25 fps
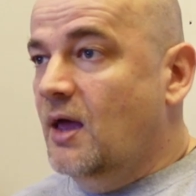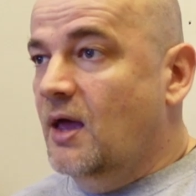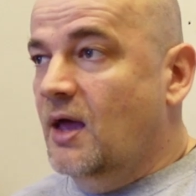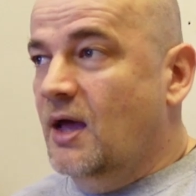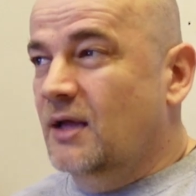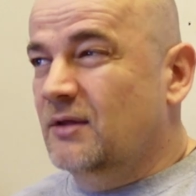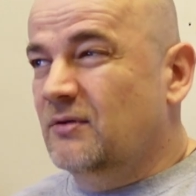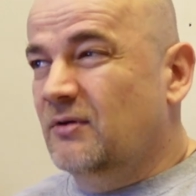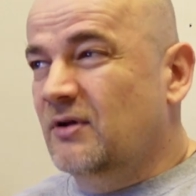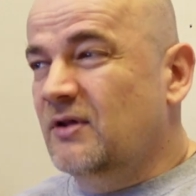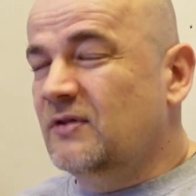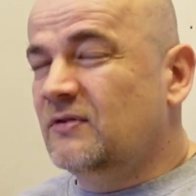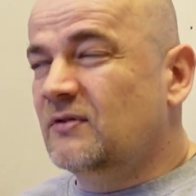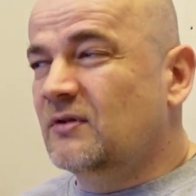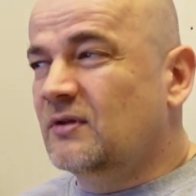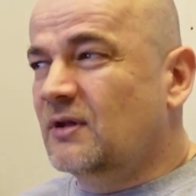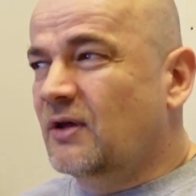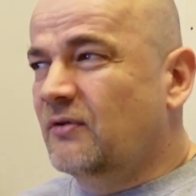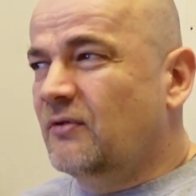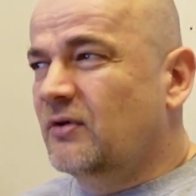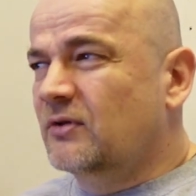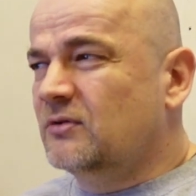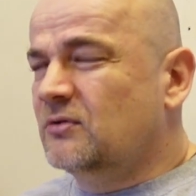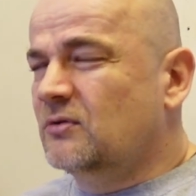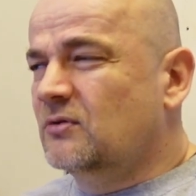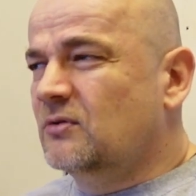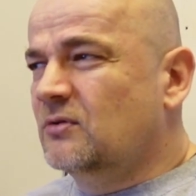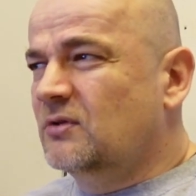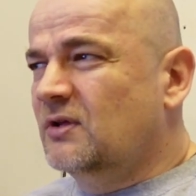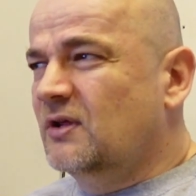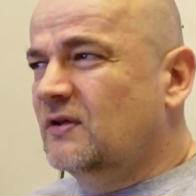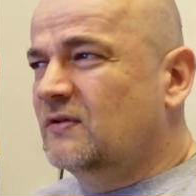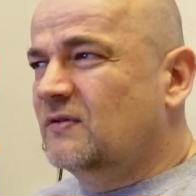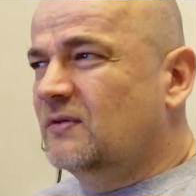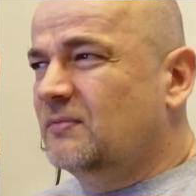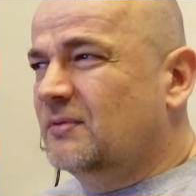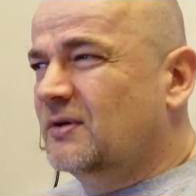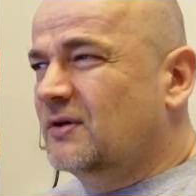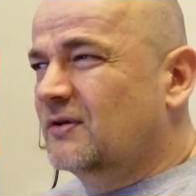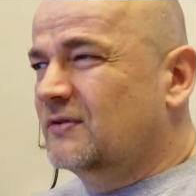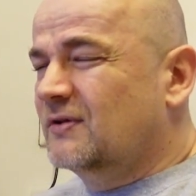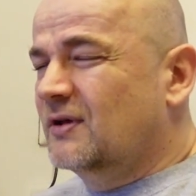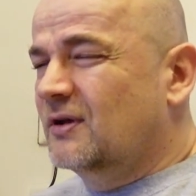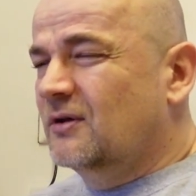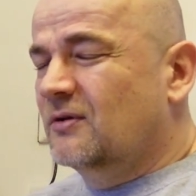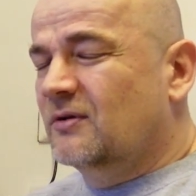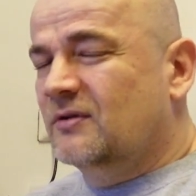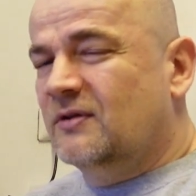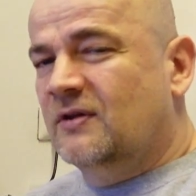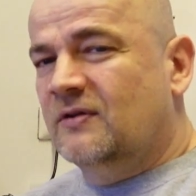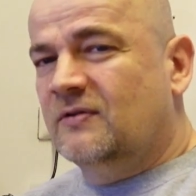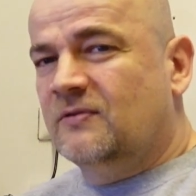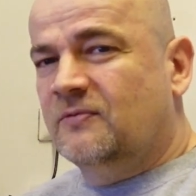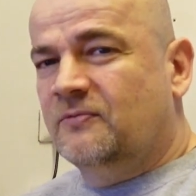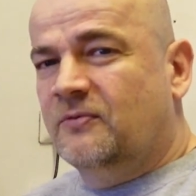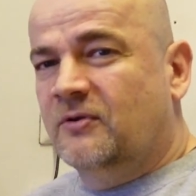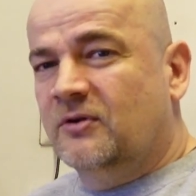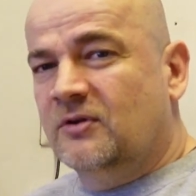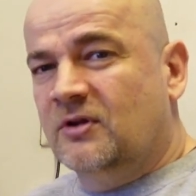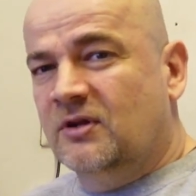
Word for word: And the reason I want to do this is because I noticed for